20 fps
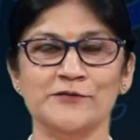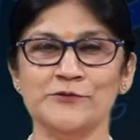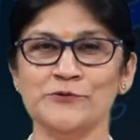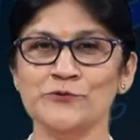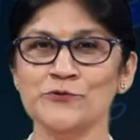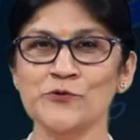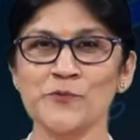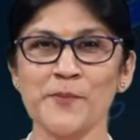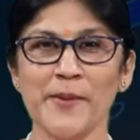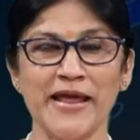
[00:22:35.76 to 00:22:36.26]

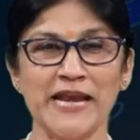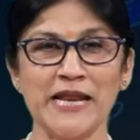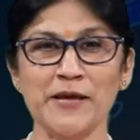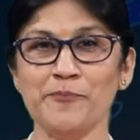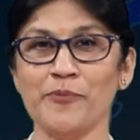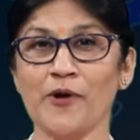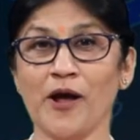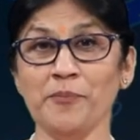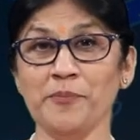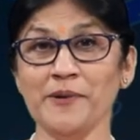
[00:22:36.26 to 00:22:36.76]
too many
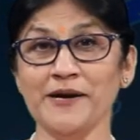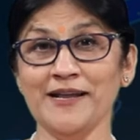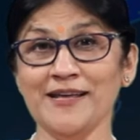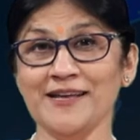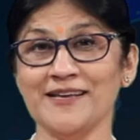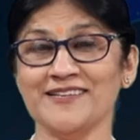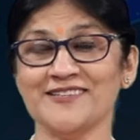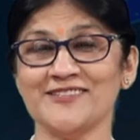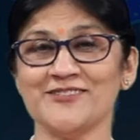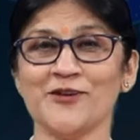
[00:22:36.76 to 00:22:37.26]

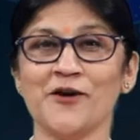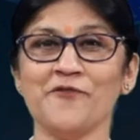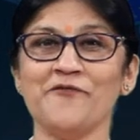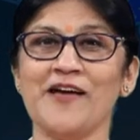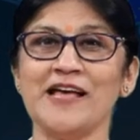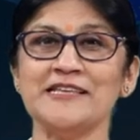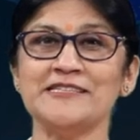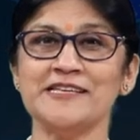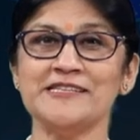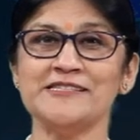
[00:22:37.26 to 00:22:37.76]
properties of
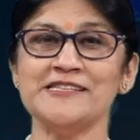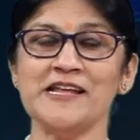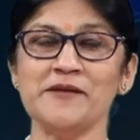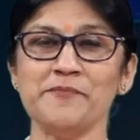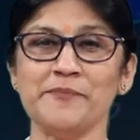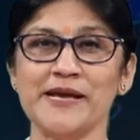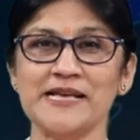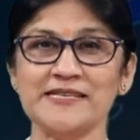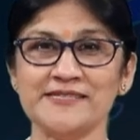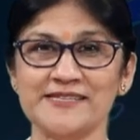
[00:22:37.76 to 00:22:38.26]
acids
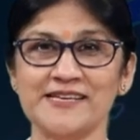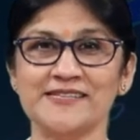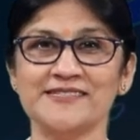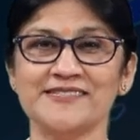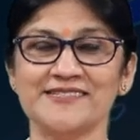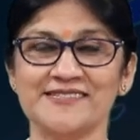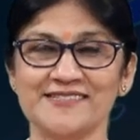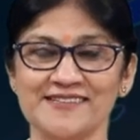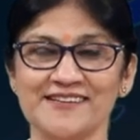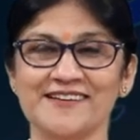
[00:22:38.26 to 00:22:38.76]
and
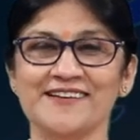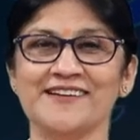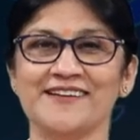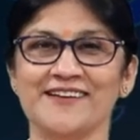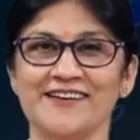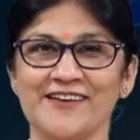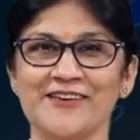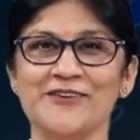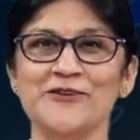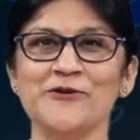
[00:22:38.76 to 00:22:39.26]
bases
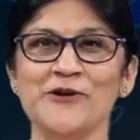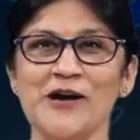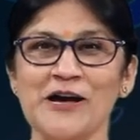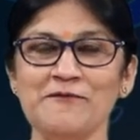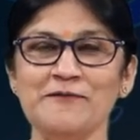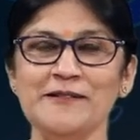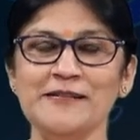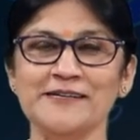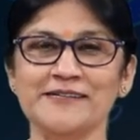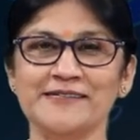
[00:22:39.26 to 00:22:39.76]
you
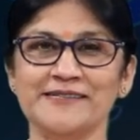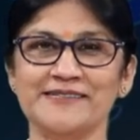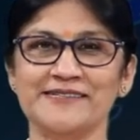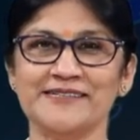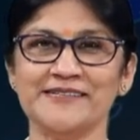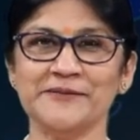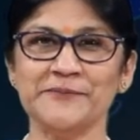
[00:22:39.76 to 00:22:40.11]
have learned.